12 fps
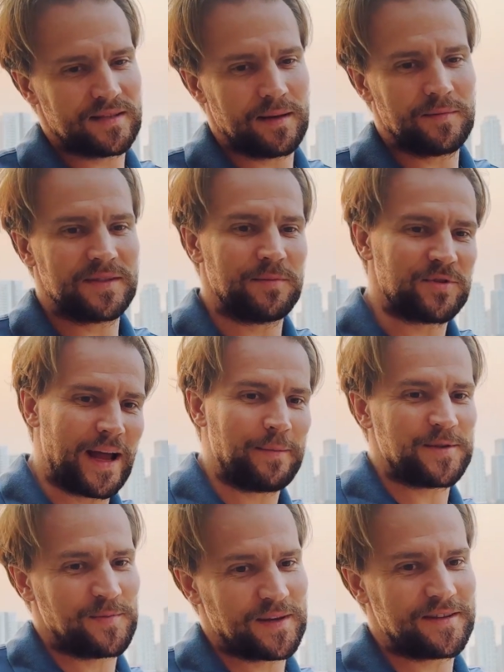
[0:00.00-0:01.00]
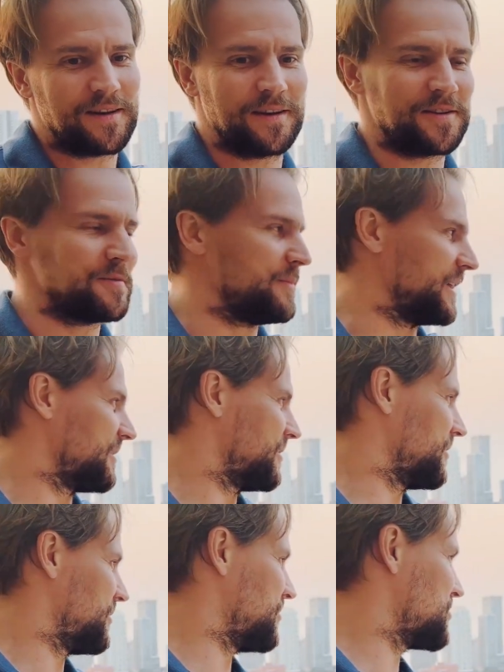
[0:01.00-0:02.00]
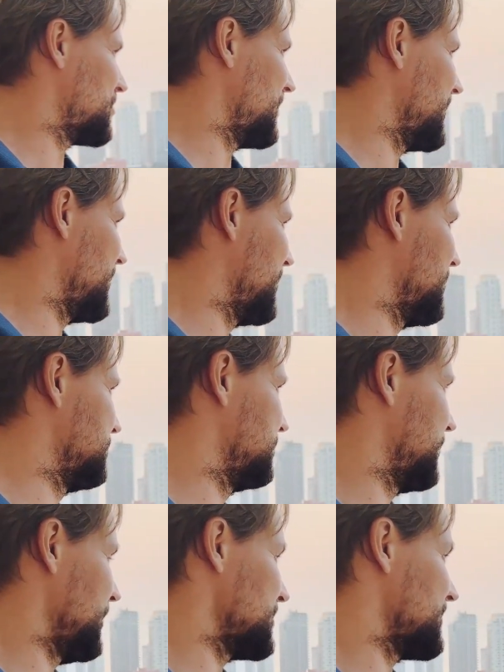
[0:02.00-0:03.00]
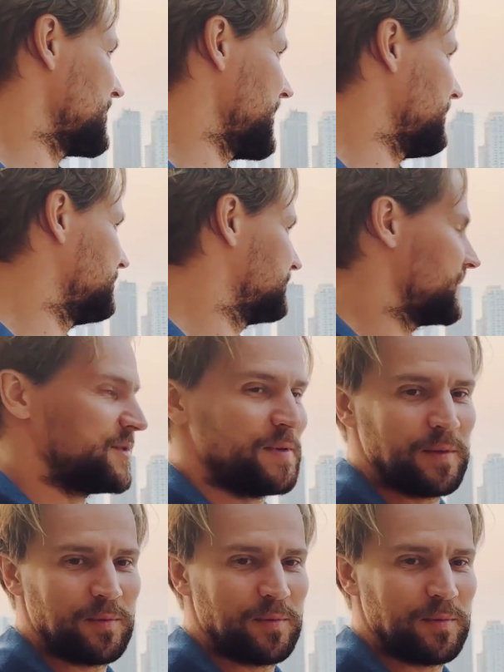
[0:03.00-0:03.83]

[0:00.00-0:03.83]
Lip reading: sometimes speaks English, but usually most of them speak